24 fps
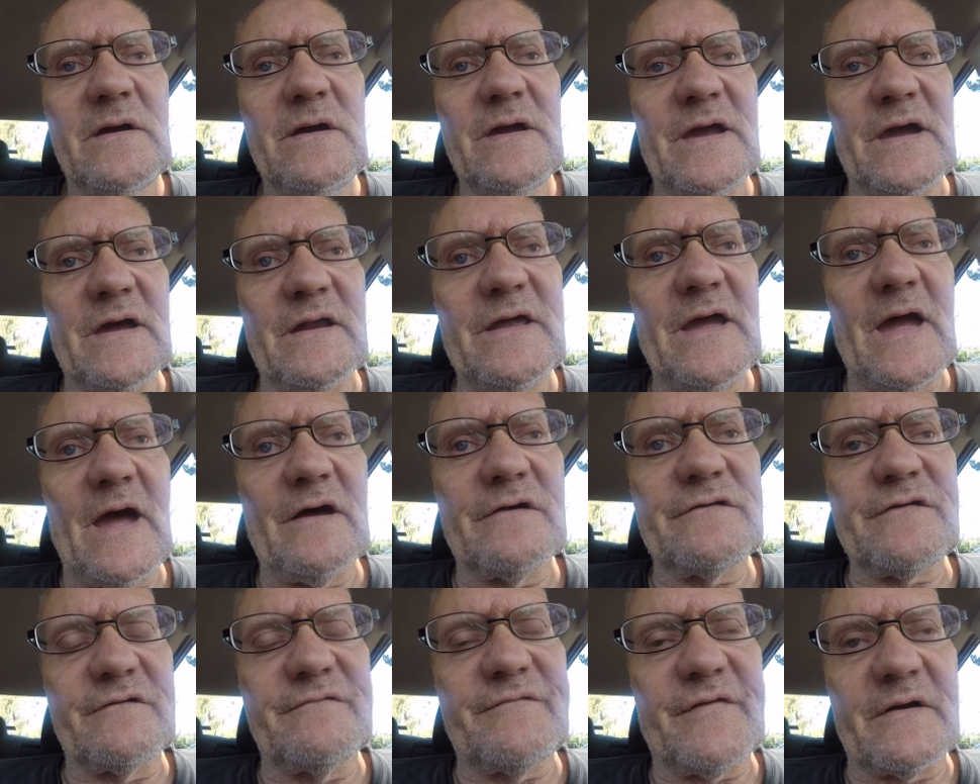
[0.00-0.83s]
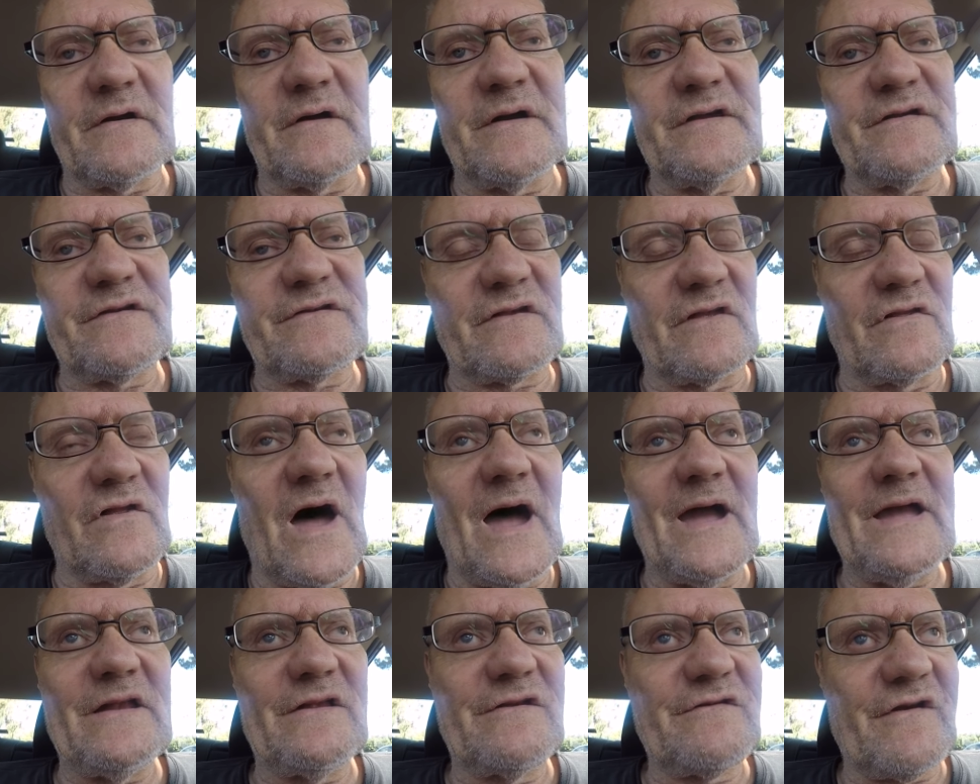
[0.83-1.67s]
it has a very
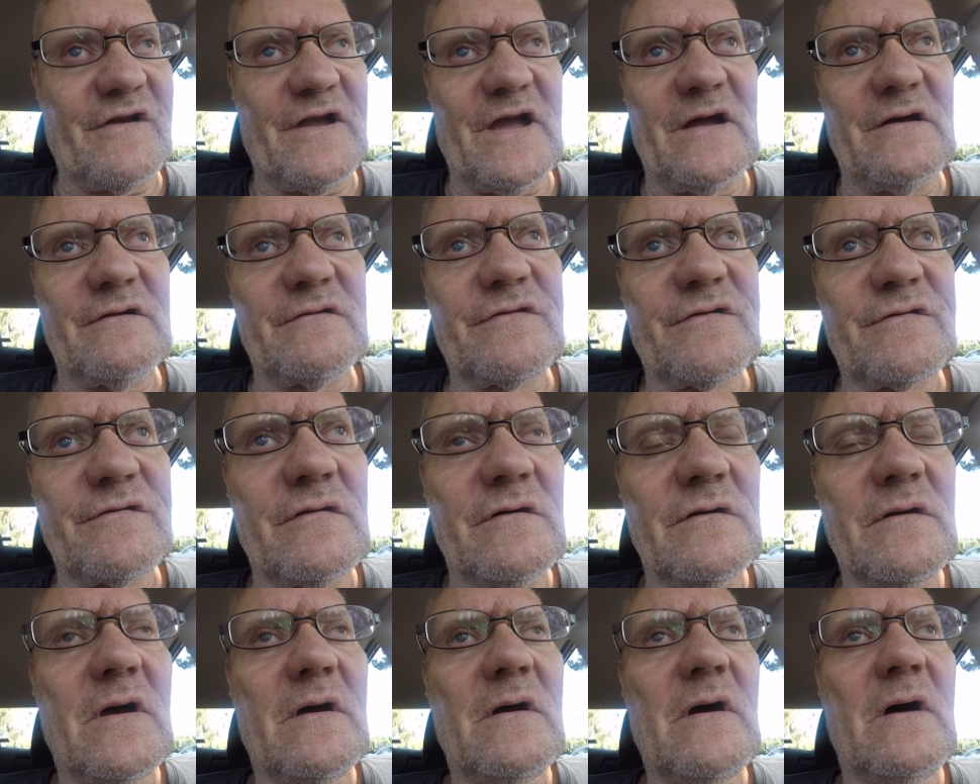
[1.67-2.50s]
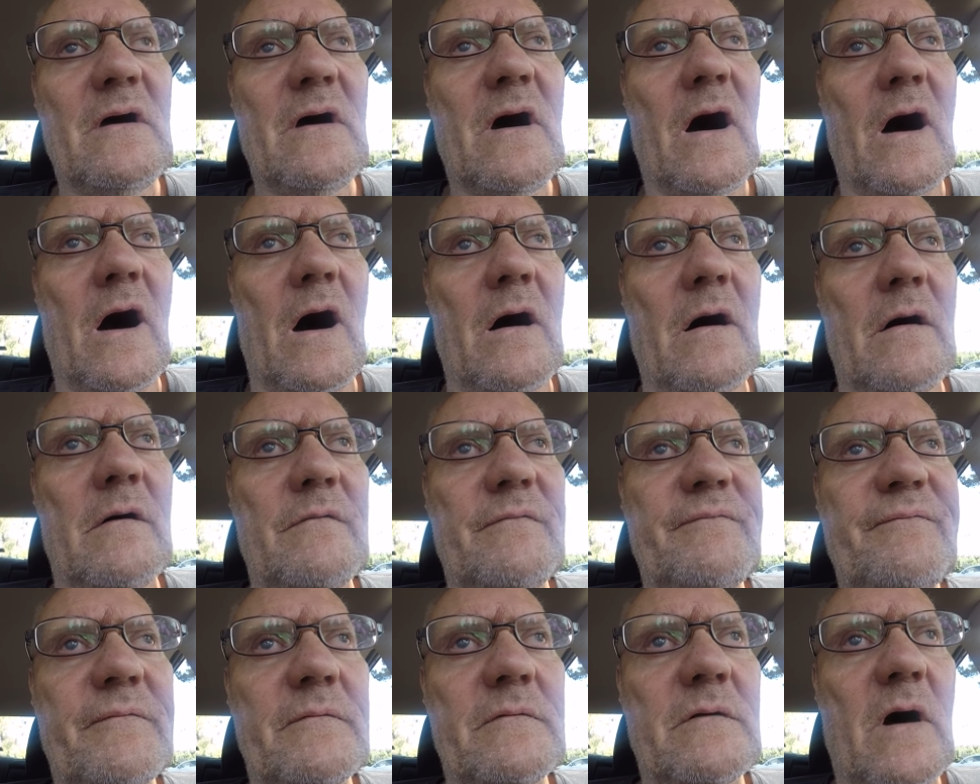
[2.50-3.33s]
slight chance
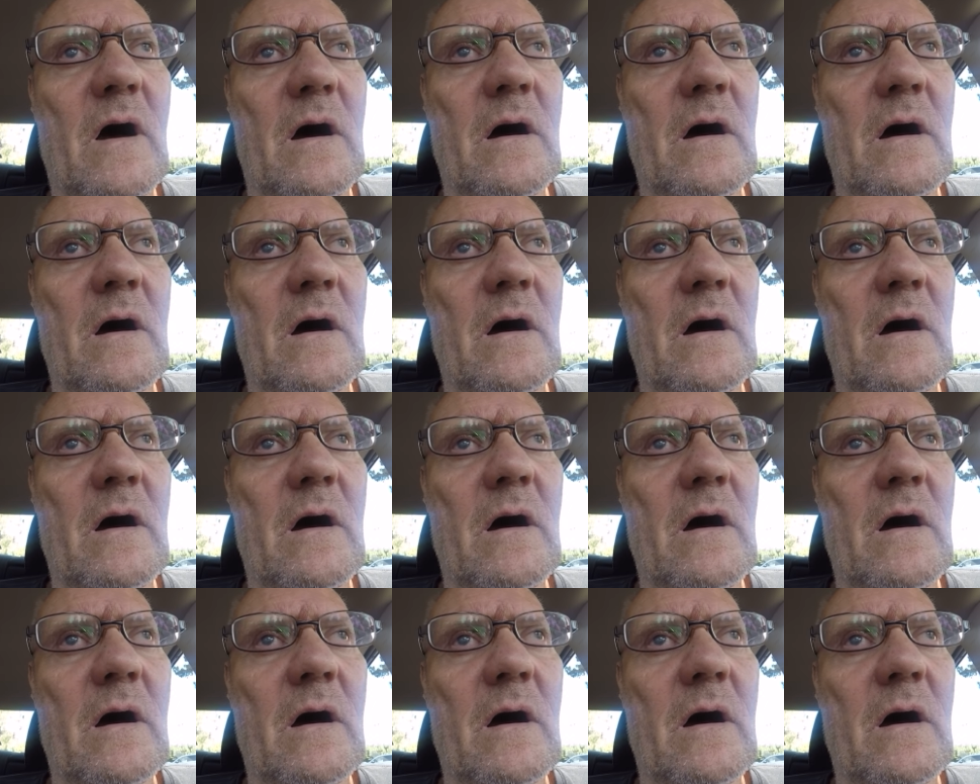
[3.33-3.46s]
of